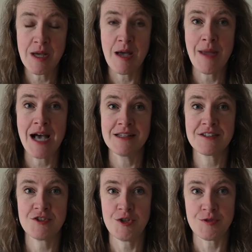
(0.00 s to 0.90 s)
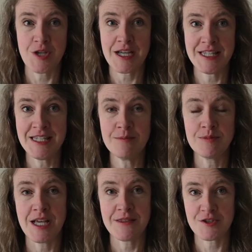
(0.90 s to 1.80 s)
Alex Shiozaki
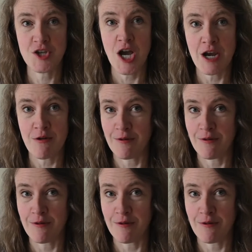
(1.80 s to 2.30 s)
playing the tire